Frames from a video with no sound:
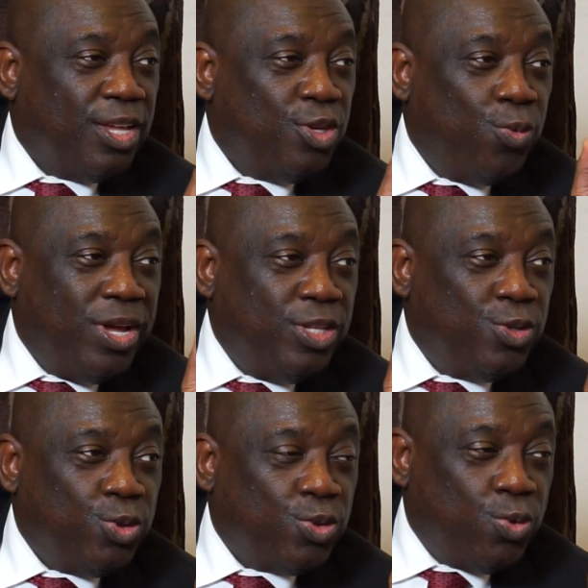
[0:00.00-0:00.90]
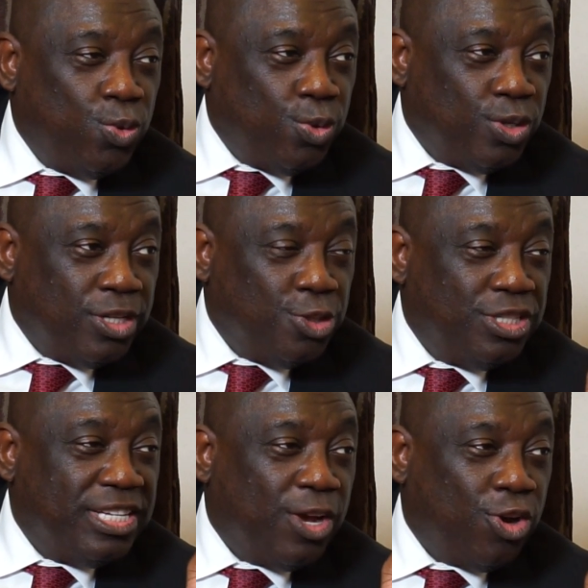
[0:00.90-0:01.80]
You went to school, you
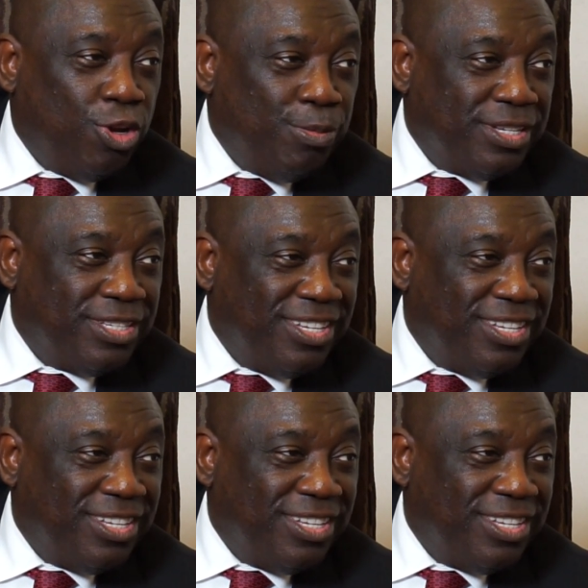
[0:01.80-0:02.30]
did economics.